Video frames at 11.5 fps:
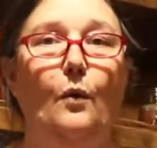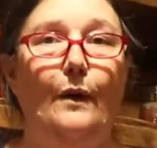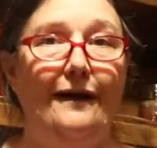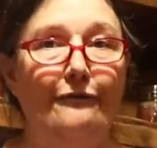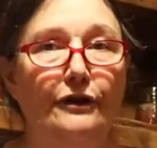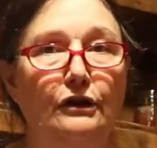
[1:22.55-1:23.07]

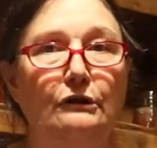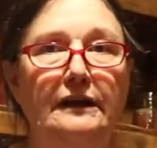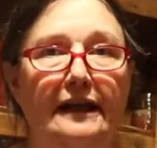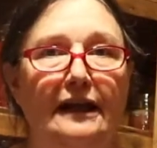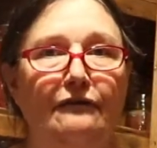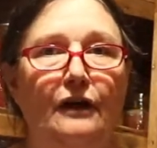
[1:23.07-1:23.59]
Wherever you
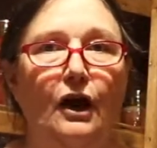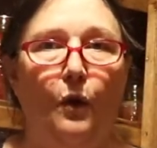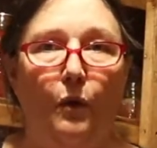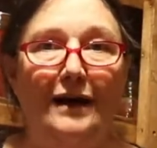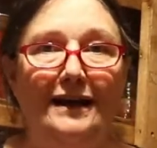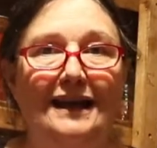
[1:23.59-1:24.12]
live,
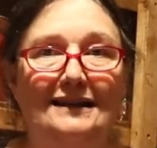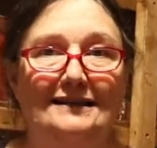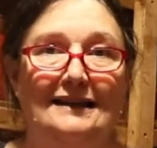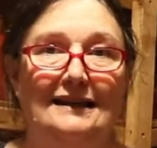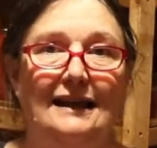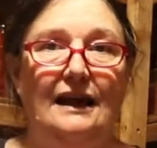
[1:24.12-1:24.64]
what is
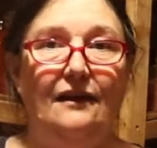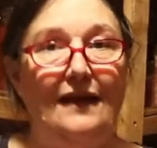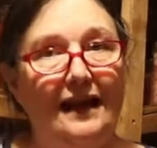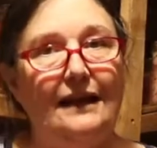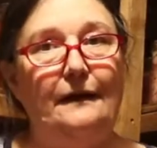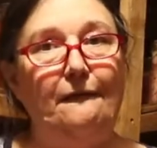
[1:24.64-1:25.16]
it
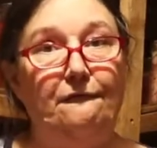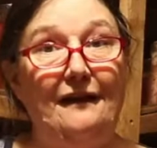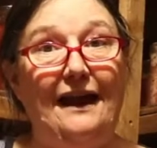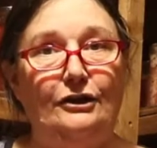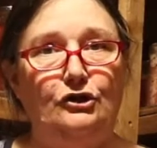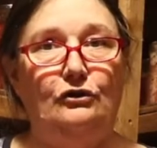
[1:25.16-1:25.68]
that could
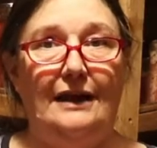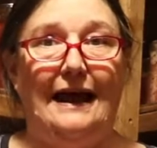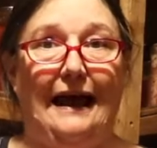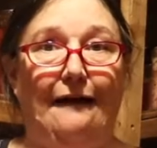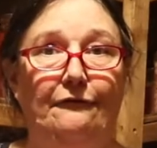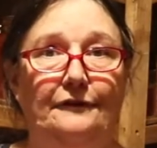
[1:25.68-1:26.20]
affect your
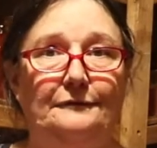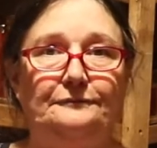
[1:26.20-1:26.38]
life?